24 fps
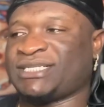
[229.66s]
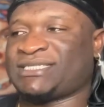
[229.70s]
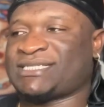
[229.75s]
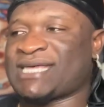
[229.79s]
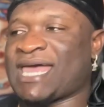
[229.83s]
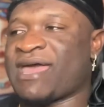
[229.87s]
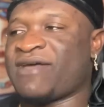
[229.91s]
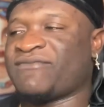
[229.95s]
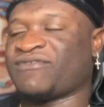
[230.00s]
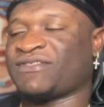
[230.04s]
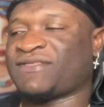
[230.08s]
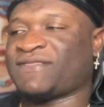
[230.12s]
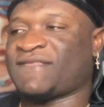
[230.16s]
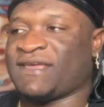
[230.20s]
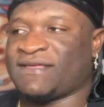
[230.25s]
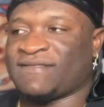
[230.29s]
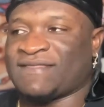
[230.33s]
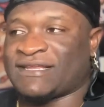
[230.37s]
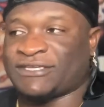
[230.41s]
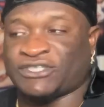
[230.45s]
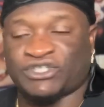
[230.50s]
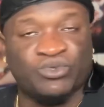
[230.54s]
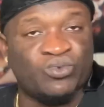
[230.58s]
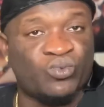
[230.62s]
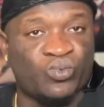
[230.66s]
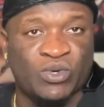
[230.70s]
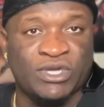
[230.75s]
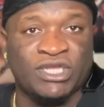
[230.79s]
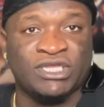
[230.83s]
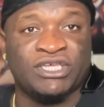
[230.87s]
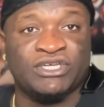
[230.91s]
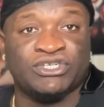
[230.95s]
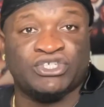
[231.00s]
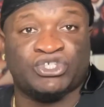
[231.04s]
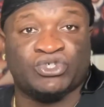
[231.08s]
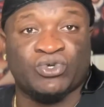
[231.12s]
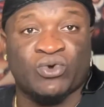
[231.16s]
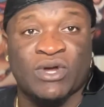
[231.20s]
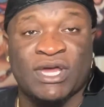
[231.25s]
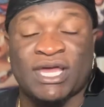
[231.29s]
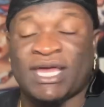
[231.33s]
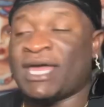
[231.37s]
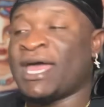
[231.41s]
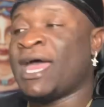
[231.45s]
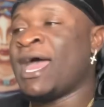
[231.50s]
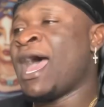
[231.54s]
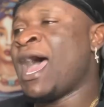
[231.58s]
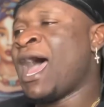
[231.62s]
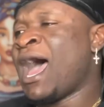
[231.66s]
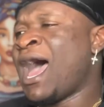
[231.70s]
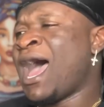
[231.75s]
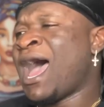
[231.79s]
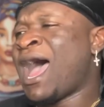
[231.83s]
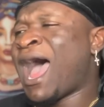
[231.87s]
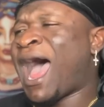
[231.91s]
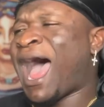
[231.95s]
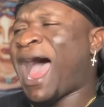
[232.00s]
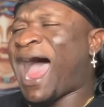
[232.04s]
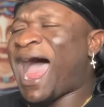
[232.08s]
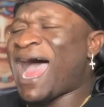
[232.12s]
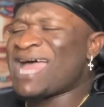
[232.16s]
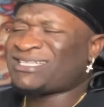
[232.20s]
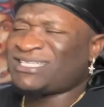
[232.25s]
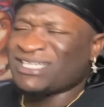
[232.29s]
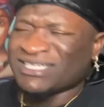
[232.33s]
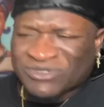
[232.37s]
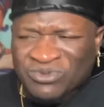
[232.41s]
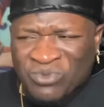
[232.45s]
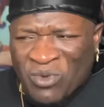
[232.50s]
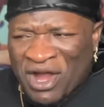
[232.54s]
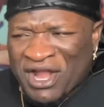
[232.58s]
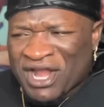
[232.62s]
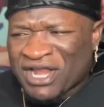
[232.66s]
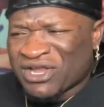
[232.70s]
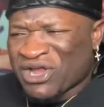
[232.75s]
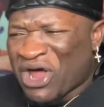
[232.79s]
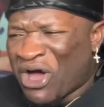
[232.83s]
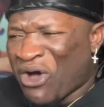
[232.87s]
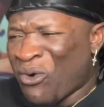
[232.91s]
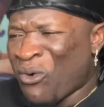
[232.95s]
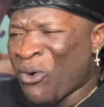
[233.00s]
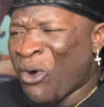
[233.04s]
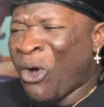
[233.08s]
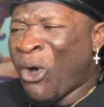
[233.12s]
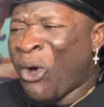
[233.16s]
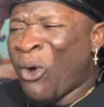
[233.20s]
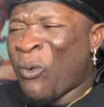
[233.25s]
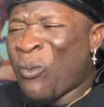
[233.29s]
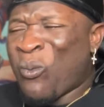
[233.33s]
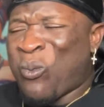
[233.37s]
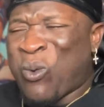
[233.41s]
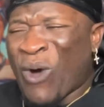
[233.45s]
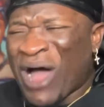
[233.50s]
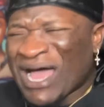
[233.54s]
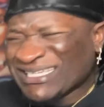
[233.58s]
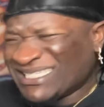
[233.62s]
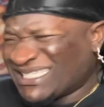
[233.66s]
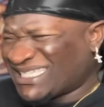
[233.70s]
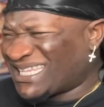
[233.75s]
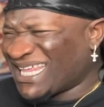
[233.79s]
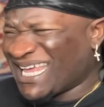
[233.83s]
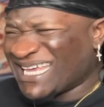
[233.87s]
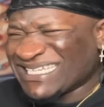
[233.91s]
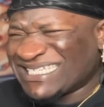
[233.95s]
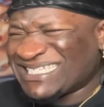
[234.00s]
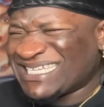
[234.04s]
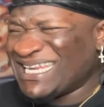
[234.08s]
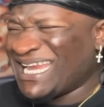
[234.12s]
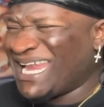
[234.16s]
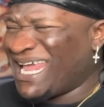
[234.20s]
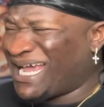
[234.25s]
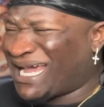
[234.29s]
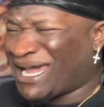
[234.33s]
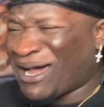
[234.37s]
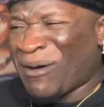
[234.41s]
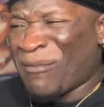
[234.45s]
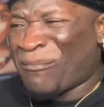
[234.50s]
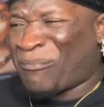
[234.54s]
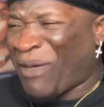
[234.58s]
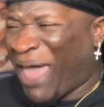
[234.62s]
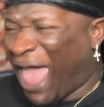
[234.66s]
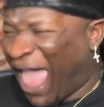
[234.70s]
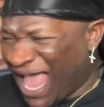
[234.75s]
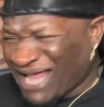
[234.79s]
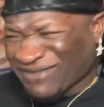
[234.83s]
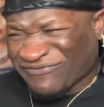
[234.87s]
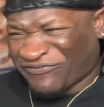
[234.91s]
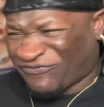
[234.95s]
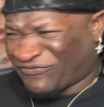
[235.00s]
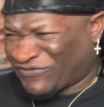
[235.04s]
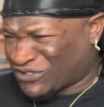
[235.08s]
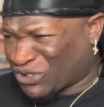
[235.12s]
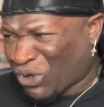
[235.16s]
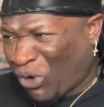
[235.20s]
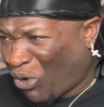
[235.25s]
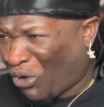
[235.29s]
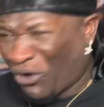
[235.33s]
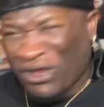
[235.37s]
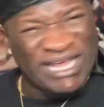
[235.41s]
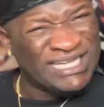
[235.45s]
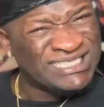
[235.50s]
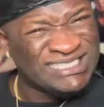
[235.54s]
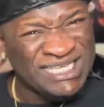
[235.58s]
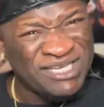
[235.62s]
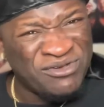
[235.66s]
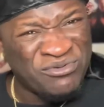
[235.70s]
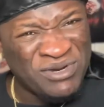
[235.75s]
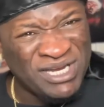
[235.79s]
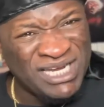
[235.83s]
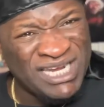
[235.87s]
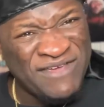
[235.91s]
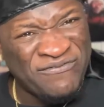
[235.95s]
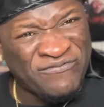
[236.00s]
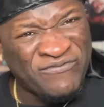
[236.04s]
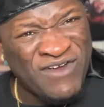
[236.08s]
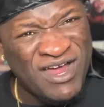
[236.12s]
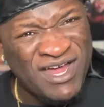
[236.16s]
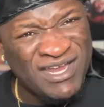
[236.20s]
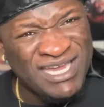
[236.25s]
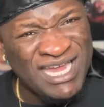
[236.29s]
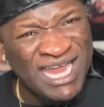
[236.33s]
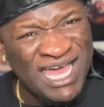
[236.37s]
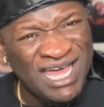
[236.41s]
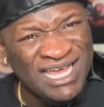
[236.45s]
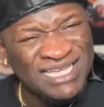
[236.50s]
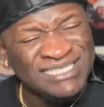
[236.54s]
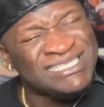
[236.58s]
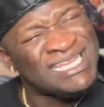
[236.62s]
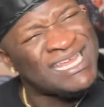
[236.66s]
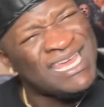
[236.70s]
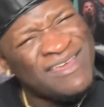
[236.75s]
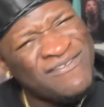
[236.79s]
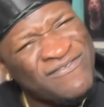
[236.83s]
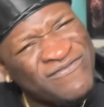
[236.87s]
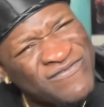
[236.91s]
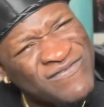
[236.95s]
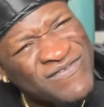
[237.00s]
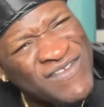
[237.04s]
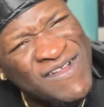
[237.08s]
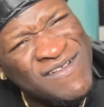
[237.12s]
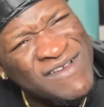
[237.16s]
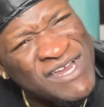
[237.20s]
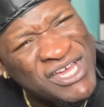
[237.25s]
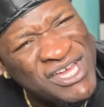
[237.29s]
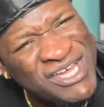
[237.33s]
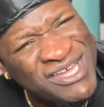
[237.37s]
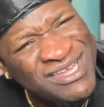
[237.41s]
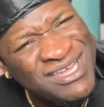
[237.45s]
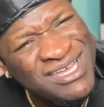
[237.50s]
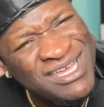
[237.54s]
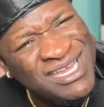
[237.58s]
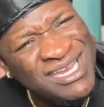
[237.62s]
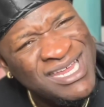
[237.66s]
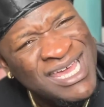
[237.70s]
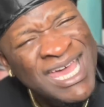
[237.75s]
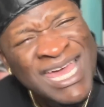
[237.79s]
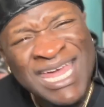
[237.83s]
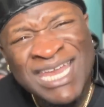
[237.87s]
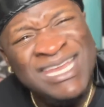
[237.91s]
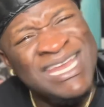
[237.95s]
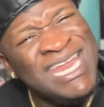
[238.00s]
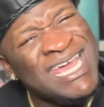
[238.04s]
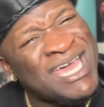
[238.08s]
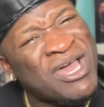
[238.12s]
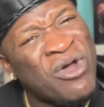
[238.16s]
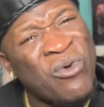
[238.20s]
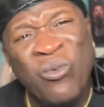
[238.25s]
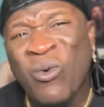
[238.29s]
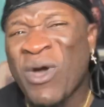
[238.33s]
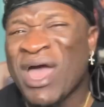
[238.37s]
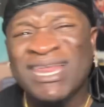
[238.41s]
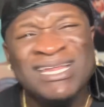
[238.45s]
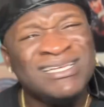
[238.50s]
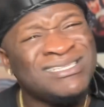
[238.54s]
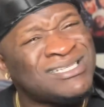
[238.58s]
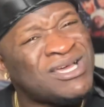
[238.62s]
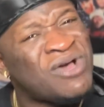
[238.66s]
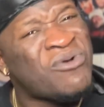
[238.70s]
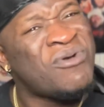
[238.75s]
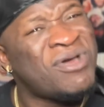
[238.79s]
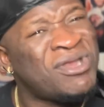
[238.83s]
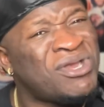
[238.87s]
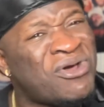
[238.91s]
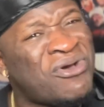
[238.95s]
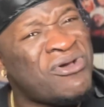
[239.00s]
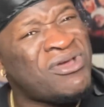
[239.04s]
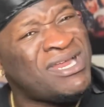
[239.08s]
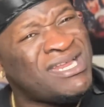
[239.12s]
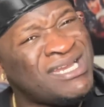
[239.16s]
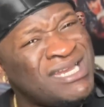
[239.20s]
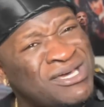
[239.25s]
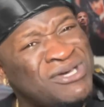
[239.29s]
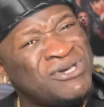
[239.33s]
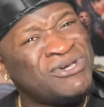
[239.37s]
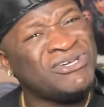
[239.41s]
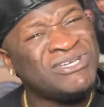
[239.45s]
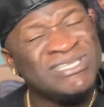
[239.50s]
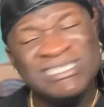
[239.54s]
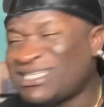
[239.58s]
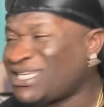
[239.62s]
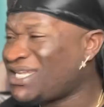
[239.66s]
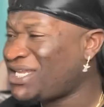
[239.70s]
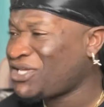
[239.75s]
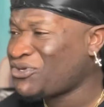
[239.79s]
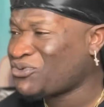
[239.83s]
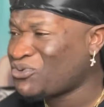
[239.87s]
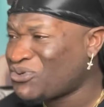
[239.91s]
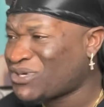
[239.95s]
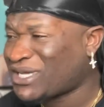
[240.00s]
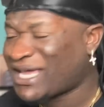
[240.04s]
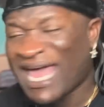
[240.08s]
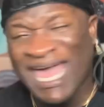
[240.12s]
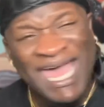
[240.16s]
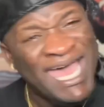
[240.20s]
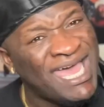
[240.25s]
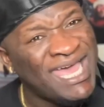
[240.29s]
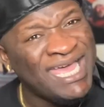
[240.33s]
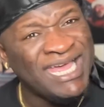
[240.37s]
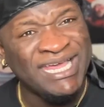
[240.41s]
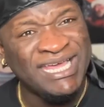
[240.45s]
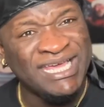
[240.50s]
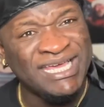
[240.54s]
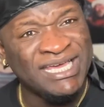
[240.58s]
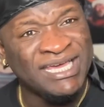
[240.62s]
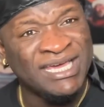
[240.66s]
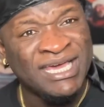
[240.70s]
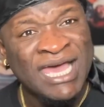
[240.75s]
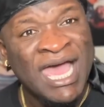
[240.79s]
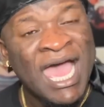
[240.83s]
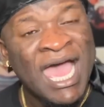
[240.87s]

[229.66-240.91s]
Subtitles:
to everything that you will enjoy it. I just want to know, what's this nigga backstory? Is he really from the, is that from the hood? Nigga, what is going on in the hood to the UK?